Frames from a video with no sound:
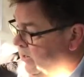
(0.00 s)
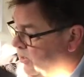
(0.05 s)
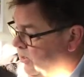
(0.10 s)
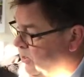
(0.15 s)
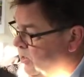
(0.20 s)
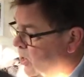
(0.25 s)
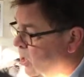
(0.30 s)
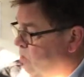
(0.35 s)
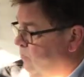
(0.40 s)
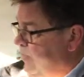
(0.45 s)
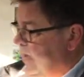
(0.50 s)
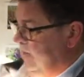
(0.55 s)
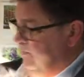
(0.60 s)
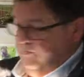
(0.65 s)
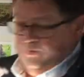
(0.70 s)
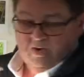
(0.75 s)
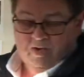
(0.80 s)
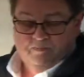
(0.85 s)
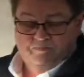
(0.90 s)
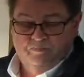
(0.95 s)
No bed
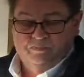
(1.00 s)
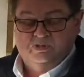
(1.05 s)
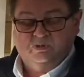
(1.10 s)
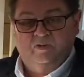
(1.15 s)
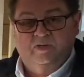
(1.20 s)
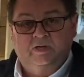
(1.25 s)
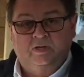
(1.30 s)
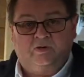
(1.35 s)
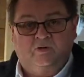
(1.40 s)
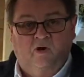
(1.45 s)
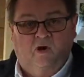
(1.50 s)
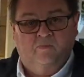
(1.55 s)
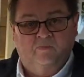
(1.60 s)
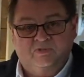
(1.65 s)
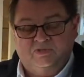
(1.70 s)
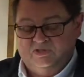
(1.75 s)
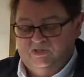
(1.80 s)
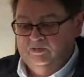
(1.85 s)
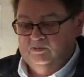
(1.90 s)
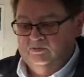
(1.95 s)
prep between
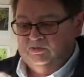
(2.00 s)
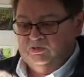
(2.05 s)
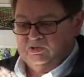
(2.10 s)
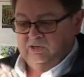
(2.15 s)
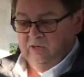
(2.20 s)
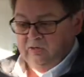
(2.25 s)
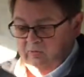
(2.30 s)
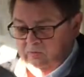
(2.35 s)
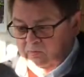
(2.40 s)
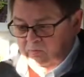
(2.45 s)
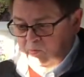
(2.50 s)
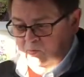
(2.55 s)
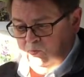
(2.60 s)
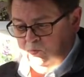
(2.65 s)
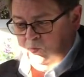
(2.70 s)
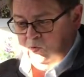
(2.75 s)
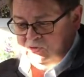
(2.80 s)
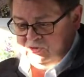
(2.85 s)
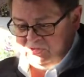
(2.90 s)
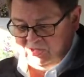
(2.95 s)
crops. So
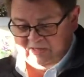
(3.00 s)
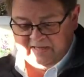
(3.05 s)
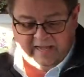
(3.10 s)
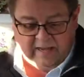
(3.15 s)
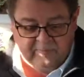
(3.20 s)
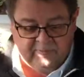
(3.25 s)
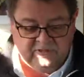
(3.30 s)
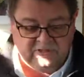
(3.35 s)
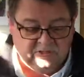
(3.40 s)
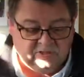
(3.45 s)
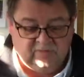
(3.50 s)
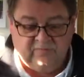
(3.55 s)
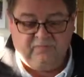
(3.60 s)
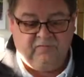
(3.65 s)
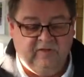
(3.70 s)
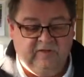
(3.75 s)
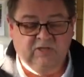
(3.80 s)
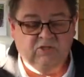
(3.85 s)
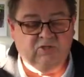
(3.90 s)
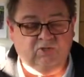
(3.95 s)
once your cabbages are
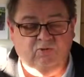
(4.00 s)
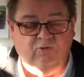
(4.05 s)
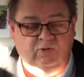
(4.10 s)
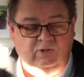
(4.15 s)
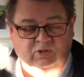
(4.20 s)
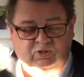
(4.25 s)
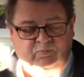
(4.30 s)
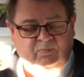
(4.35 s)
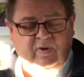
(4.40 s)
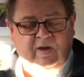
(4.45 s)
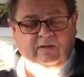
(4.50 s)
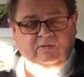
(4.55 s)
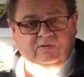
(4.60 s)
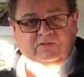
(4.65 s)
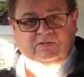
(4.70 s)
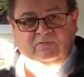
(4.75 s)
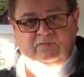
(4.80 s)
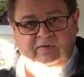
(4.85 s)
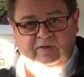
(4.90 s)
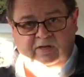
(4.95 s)
finished or your
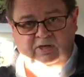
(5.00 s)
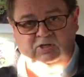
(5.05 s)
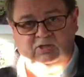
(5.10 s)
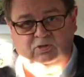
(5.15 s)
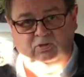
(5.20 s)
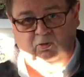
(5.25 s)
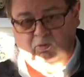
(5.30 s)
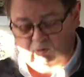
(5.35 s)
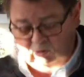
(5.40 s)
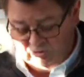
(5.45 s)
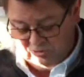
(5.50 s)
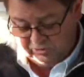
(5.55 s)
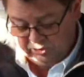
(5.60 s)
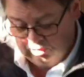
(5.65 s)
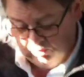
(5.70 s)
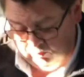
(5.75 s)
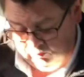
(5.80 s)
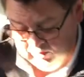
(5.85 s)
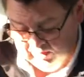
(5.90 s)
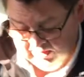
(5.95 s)
sprouts are finished, all you
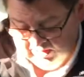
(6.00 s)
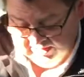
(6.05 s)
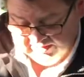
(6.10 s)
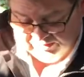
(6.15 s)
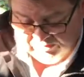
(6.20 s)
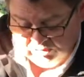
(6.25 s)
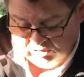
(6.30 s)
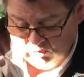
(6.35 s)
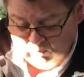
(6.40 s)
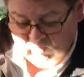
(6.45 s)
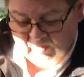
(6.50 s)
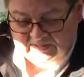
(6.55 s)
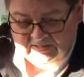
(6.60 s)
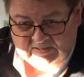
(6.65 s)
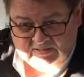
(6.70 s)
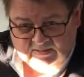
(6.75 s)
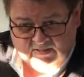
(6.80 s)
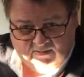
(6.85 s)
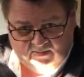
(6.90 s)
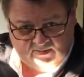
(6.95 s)
do is
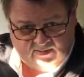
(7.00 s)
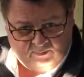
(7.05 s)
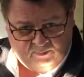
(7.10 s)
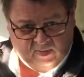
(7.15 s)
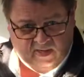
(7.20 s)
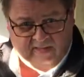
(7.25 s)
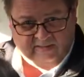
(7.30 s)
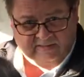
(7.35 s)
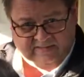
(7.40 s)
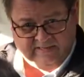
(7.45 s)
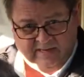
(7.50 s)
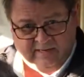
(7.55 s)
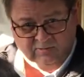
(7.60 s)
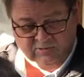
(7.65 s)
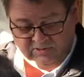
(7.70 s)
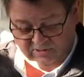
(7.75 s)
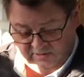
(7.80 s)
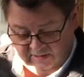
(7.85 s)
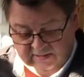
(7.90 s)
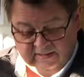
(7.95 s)
twist the plant
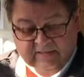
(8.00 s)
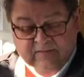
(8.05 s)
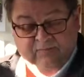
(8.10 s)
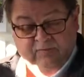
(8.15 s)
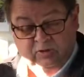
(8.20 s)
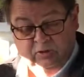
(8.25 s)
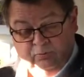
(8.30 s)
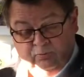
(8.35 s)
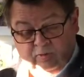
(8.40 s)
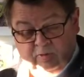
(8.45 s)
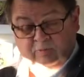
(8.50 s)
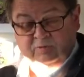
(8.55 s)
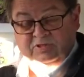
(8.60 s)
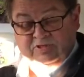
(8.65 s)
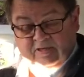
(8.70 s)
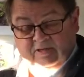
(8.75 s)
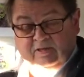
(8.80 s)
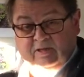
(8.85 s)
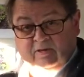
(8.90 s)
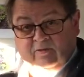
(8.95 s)
out, leaving the roots
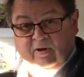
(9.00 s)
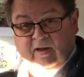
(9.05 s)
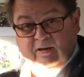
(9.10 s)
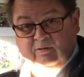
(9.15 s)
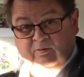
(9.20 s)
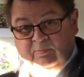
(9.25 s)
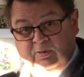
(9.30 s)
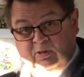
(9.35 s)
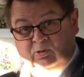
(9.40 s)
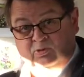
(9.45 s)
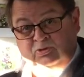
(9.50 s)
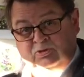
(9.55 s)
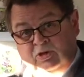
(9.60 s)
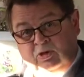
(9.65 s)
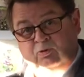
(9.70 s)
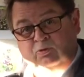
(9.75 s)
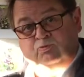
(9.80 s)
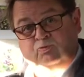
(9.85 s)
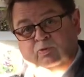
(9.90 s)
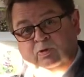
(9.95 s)
in the ground, because
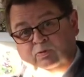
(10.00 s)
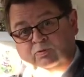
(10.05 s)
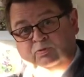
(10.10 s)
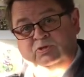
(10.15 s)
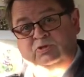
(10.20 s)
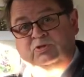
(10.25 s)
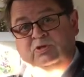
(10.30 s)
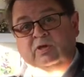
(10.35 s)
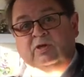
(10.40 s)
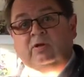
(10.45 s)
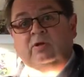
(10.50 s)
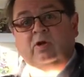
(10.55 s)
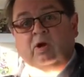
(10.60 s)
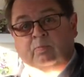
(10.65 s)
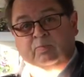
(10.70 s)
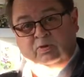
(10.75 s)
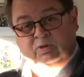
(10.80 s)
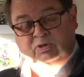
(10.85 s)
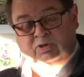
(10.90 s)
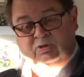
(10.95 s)
those roots are
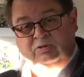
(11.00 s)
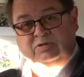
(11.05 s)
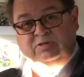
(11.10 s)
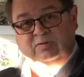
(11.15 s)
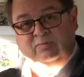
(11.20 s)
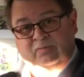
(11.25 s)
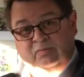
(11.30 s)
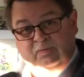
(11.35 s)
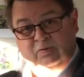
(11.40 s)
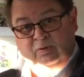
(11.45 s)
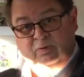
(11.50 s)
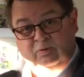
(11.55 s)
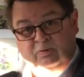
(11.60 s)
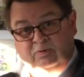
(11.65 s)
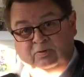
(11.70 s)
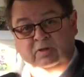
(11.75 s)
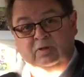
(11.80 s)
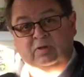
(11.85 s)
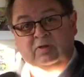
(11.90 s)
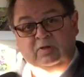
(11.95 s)
producing
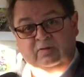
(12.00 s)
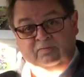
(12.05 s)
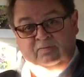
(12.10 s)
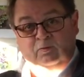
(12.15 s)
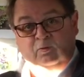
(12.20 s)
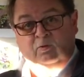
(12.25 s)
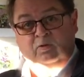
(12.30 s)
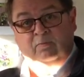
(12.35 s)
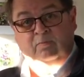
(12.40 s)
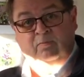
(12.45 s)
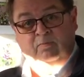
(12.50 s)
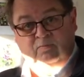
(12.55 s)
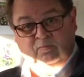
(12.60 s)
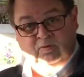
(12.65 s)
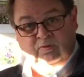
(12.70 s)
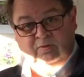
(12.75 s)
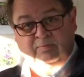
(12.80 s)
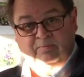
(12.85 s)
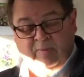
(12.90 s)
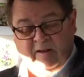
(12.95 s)
food for all
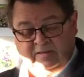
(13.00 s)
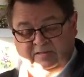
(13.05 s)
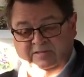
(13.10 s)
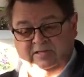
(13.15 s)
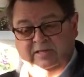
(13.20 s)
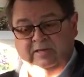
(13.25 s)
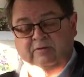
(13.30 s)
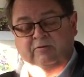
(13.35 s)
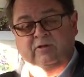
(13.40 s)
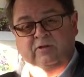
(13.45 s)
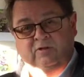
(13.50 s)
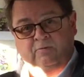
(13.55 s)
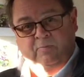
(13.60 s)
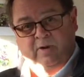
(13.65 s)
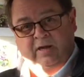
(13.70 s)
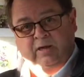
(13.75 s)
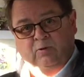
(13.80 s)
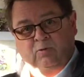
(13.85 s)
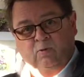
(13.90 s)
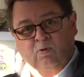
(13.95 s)
the bacteria, the
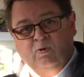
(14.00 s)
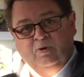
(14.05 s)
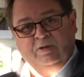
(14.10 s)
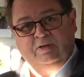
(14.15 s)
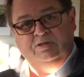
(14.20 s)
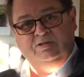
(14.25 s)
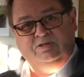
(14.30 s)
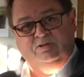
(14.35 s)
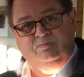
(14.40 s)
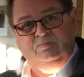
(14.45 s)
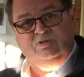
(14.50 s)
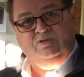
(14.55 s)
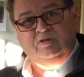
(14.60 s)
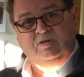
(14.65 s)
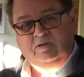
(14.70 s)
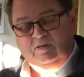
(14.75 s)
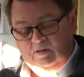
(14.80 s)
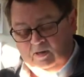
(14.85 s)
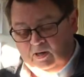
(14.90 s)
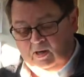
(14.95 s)
microorganisms,
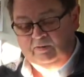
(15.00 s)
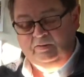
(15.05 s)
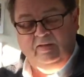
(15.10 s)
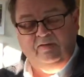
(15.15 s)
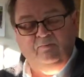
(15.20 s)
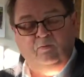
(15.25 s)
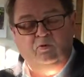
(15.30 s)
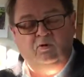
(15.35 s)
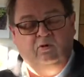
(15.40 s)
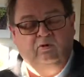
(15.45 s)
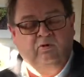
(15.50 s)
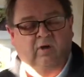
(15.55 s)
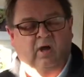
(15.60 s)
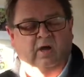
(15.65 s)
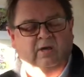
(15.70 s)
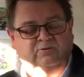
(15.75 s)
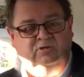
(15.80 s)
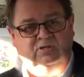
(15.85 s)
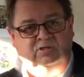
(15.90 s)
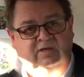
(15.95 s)
and they've all got
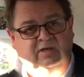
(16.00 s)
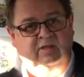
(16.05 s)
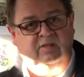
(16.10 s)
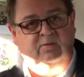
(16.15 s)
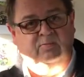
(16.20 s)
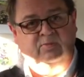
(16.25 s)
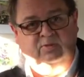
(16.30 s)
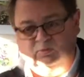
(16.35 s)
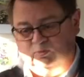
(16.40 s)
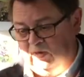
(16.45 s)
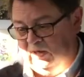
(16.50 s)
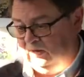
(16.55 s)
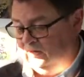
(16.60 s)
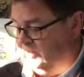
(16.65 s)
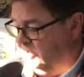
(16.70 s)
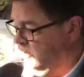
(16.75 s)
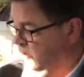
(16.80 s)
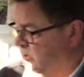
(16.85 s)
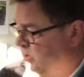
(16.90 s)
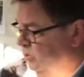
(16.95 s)
nitrogen in them as well.
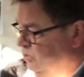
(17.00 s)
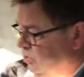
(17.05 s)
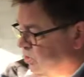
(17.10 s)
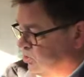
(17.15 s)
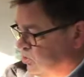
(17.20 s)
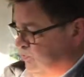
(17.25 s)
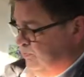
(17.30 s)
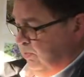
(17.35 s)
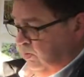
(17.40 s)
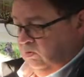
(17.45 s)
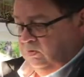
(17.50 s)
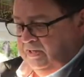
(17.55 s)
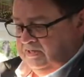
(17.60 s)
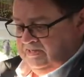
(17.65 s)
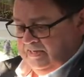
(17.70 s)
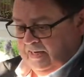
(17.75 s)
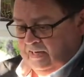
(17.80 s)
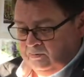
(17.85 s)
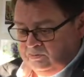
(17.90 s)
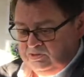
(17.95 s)
So you just pull that
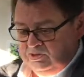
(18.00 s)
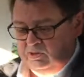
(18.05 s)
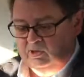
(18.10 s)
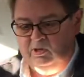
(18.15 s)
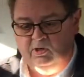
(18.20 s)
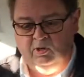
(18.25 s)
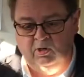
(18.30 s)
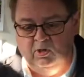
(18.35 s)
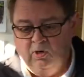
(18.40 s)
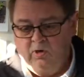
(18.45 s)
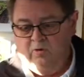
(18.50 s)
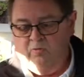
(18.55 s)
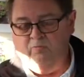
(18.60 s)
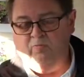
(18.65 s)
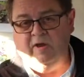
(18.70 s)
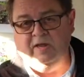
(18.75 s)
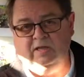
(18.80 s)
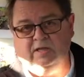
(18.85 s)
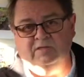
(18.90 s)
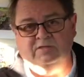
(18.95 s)
out,
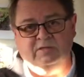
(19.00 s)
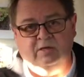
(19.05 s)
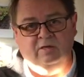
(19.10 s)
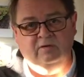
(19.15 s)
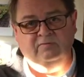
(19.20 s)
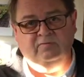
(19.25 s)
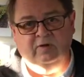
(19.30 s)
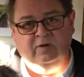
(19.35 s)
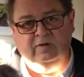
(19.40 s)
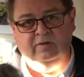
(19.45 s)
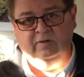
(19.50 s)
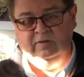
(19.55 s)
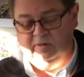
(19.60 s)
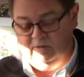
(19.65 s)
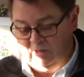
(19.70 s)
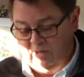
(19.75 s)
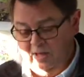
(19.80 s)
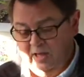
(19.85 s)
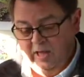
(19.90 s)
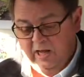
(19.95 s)
rake it over,
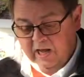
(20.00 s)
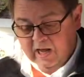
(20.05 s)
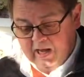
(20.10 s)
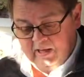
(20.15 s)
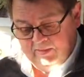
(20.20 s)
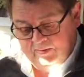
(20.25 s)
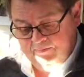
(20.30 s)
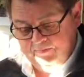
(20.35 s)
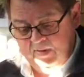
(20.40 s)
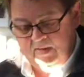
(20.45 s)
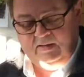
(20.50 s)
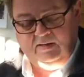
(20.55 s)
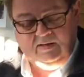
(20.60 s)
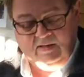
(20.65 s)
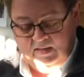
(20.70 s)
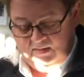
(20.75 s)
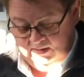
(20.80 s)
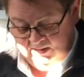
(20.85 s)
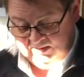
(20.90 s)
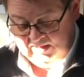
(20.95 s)
and then
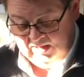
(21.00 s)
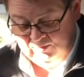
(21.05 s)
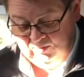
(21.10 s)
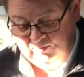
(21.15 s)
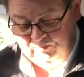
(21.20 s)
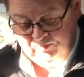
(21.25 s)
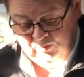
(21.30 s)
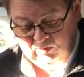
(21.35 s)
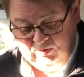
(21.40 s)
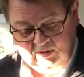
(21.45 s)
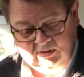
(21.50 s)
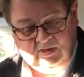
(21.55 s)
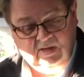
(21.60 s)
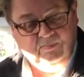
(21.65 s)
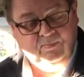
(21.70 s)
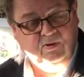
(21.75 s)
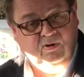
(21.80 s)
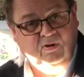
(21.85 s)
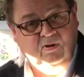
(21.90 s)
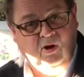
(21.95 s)
get your dibber, put your
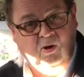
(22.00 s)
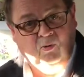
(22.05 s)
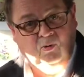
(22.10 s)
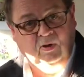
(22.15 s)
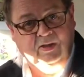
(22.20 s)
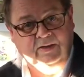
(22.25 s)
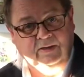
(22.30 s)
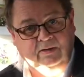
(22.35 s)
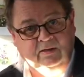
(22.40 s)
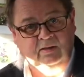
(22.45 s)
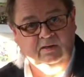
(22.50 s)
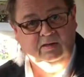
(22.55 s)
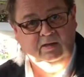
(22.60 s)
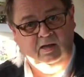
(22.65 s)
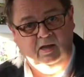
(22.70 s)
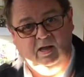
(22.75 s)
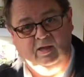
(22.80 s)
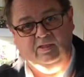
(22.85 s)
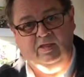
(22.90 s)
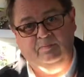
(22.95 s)
dibber hole in,
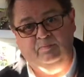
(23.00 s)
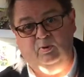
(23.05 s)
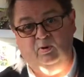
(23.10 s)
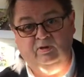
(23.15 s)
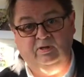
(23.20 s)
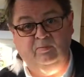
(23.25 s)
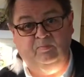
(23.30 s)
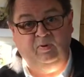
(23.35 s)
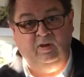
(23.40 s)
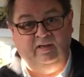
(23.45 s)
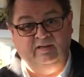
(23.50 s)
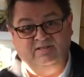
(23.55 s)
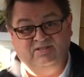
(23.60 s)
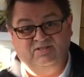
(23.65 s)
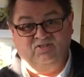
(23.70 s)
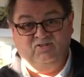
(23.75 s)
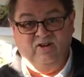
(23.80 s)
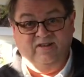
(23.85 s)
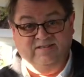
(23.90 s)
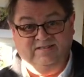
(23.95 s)
and then put your plant
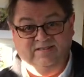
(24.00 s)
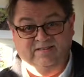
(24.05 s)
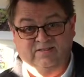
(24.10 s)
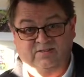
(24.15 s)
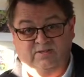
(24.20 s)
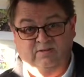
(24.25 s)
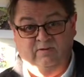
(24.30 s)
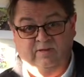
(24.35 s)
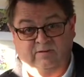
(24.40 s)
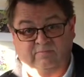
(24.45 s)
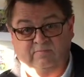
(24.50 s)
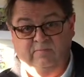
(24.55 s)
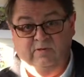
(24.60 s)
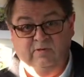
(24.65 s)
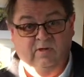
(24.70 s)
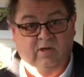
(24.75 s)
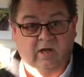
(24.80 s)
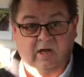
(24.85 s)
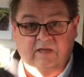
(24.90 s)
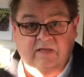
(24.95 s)
straight into it
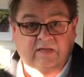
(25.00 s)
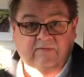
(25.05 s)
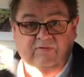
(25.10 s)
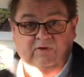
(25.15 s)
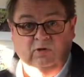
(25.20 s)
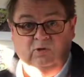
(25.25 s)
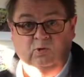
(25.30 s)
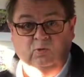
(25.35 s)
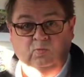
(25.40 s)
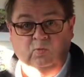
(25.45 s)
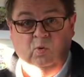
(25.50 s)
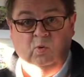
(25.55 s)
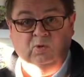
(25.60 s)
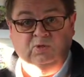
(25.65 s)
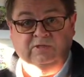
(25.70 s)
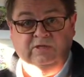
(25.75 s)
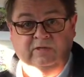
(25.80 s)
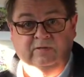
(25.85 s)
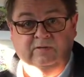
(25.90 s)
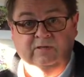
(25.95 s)
and give it a good
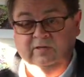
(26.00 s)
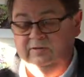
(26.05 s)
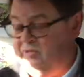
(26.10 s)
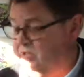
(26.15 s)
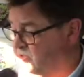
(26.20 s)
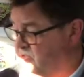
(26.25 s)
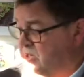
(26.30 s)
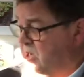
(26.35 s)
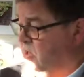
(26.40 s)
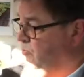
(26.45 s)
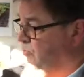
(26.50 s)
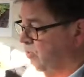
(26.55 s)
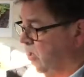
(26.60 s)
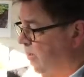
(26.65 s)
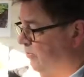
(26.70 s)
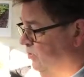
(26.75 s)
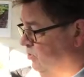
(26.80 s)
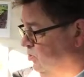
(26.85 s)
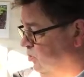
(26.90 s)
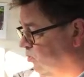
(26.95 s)
water. There's no
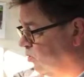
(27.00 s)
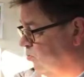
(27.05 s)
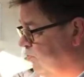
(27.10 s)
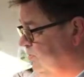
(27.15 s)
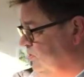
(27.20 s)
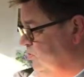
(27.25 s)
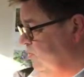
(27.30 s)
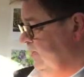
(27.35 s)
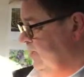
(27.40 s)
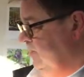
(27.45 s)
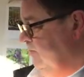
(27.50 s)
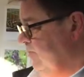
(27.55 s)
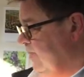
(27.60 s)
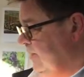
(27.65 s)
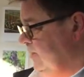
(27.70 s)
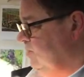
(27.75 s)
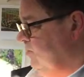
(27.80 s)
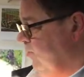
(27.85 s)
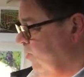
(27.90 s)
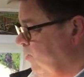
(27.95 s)
prep at all between
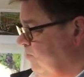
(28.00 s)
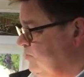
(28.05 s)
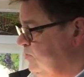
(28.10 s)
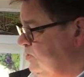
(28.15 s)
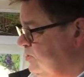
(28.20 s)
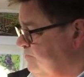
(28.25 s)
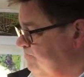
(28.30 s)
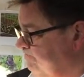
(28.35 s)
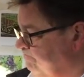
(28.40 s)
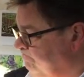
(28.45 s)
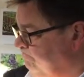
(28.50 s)
bed crops.